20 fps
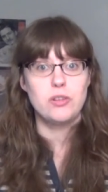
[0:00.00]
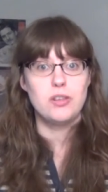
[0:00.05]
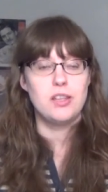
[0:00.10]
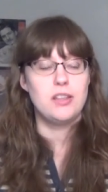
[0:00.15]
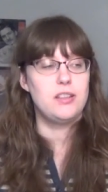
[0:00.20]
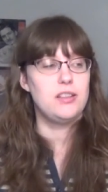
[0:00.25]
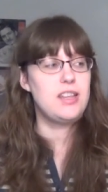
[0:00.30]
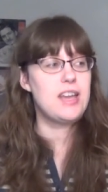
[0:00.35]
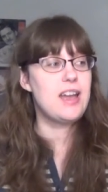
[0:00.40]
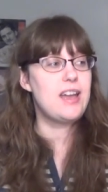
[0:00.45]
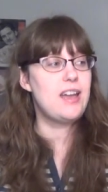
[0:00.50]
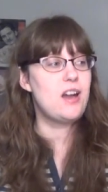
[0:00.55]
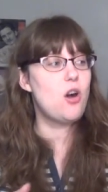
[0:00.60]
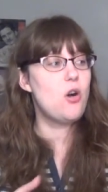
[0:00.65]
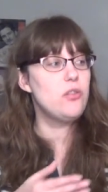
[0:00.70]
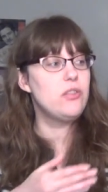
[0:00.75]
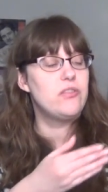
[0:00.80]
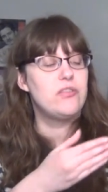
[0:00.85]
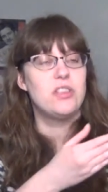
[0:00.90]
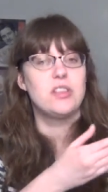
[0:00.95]
and yet
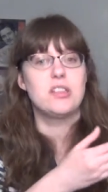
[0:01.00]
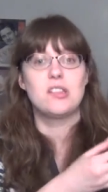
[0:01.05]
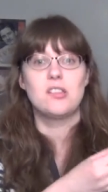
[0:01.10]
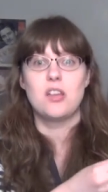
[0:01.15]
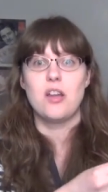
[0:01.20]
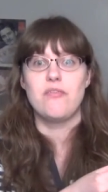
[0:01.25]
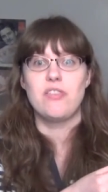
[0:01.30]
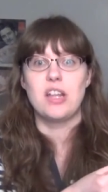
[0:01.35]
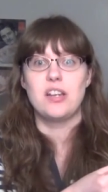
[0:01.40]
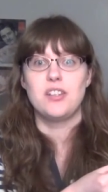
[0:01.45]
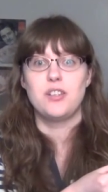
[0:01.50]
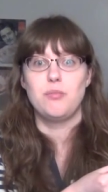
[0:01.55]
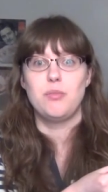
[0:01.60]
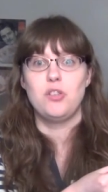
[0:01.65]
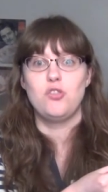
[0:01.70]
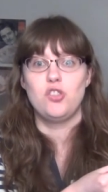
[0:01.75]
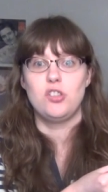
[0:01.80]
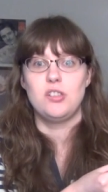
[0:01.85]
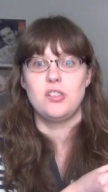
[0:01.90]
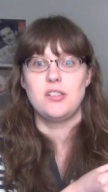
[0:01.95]
all of the stuff that is
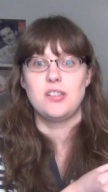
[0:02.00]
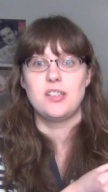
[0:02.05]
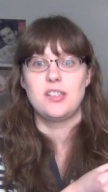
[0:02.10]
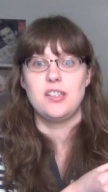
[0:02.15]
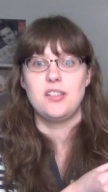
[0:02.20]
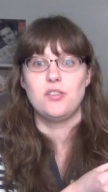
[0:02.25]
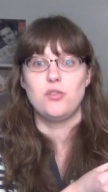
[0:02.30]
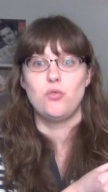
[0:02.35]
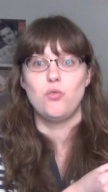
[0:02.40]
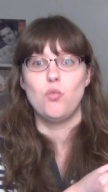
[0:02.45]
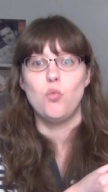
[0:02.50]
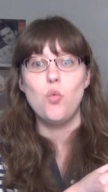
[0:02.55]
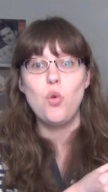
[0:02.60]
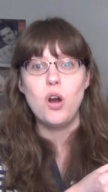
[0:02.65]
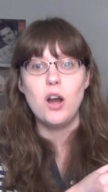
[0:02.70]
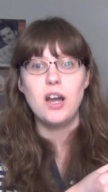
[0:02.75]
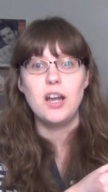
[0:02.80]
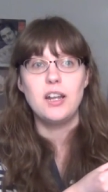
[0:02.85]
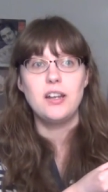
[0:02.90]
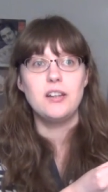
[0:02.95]
mentioned in season
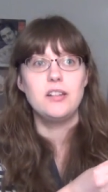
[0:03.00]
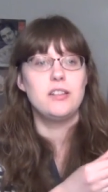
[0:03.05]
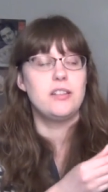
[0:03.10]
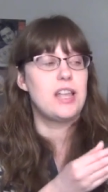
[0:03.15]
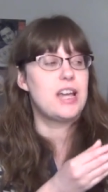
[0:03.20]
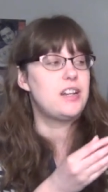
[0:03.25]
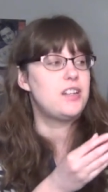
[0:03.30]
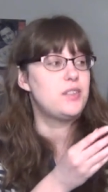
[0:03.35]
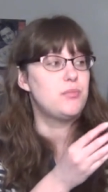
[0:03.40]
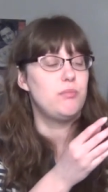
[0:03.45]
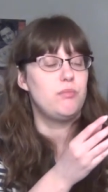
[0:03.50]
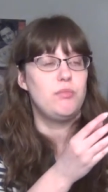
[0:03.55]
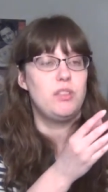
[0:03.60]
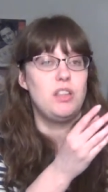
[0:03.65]
one, that is,